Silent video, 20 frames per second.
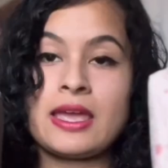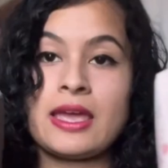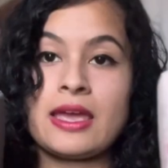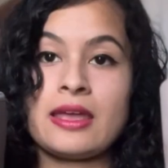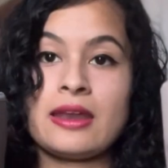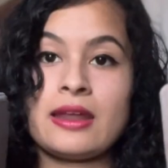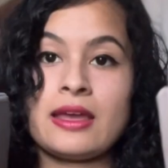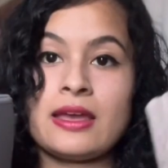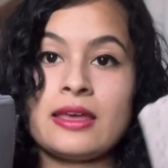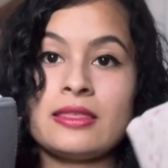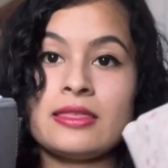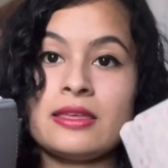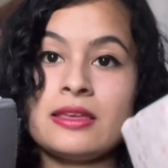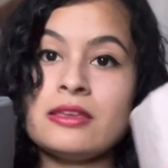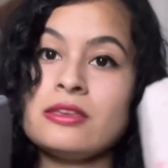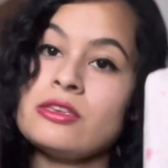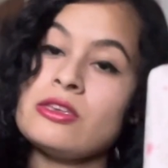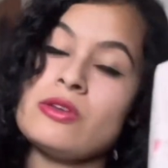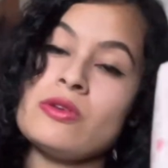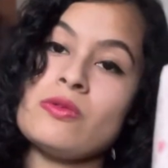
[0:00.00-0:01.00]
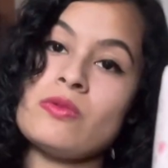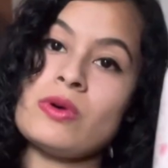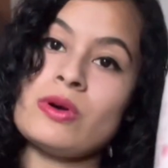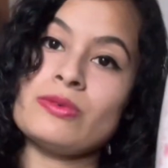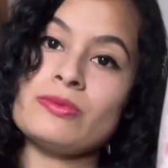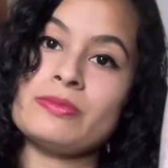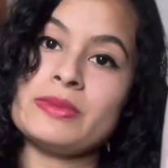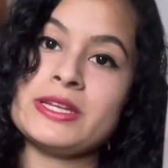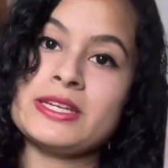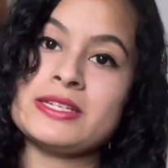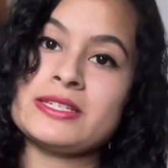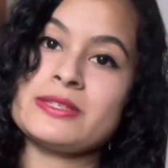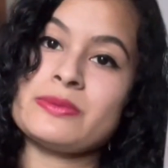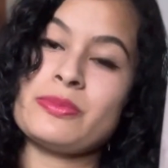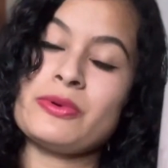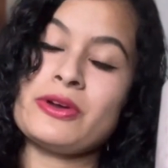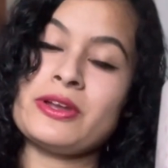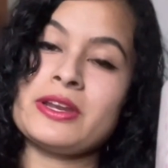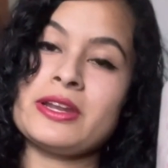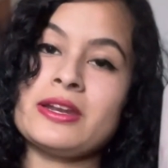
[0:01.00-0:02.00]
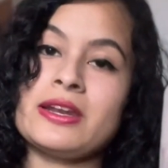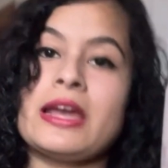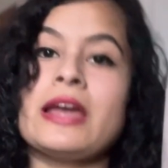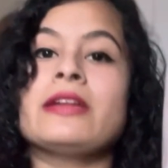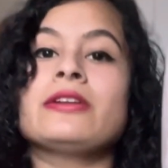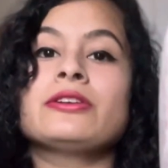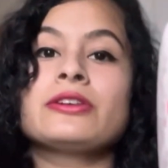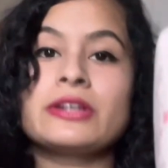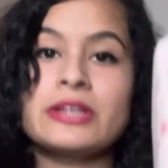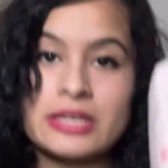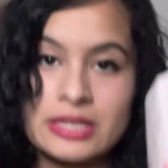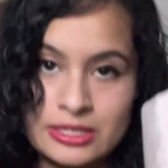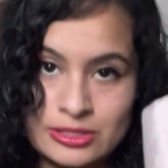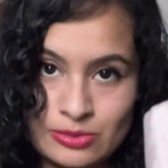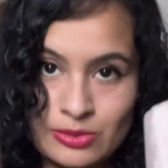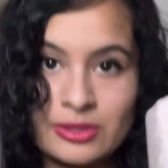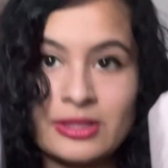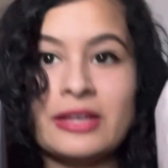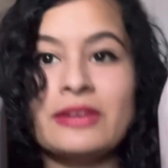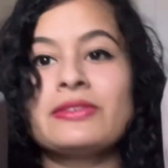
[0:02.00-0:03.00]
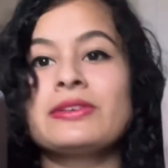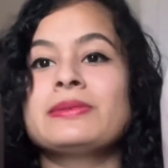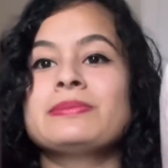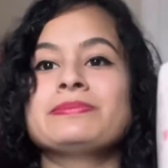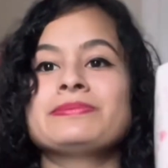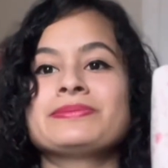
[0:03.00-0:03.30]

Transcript: And I think you won't be disappointed and your kids will love them.